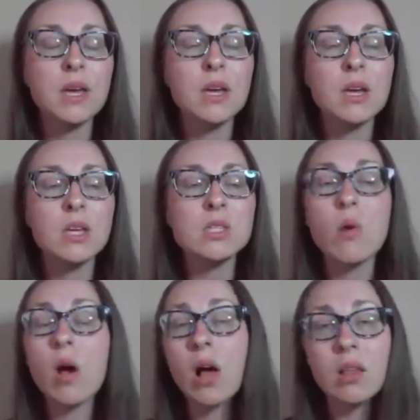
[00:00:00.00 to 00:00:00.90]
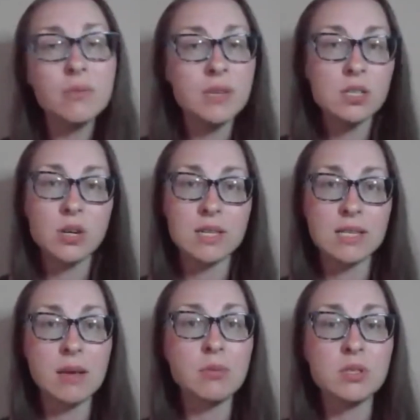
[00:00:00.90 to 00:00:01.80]
So all of these are
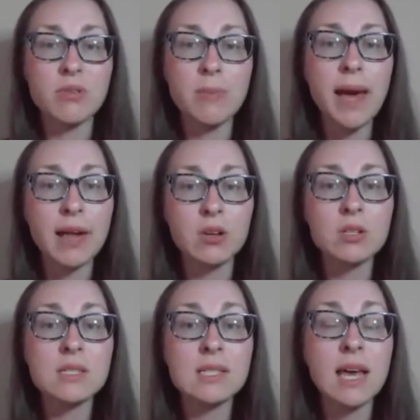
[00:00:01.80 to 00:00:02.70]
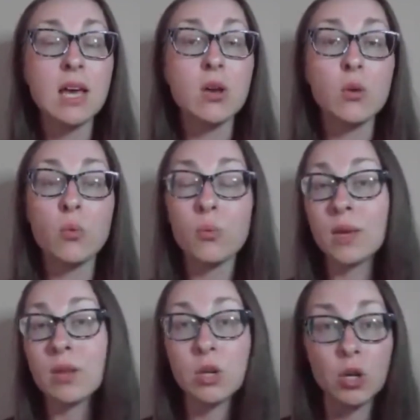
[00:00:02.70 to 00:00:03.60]
examples of patterns that
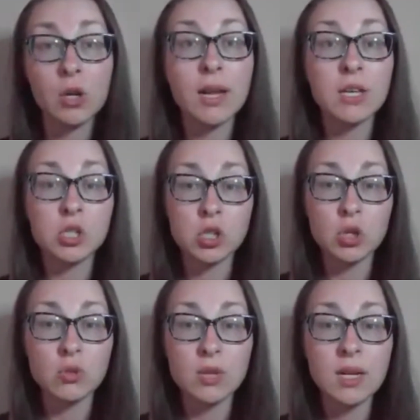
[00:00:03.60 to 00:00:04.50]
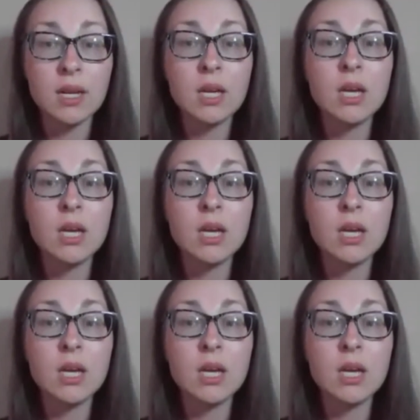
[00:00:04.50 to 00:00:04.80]
we learn as children,